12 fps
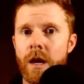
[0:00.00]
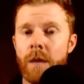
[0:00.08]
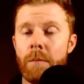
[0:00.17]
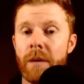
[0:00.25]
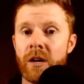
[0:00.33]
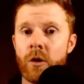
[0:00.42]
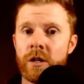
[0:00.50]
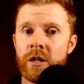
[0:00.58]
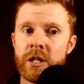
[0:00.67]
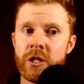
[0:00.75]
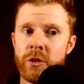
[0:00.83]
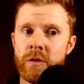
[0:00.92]
But in order to
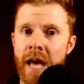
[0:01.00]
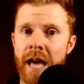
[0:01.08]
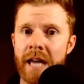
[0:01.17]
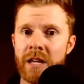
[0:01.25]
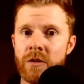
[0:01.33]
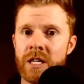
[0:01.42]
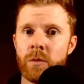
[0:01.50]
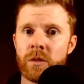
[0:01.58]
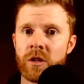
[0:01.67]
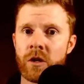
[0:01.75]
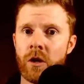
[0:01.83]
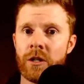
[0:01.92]
do that, you need what's
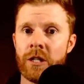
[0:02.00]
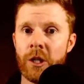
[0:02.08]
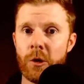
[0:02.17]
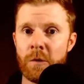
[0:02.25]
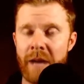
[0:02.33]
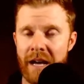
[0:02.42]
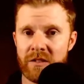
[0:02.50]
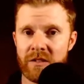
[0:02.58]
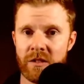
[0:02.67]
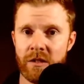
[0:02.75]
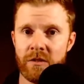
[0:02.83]
called a load balancer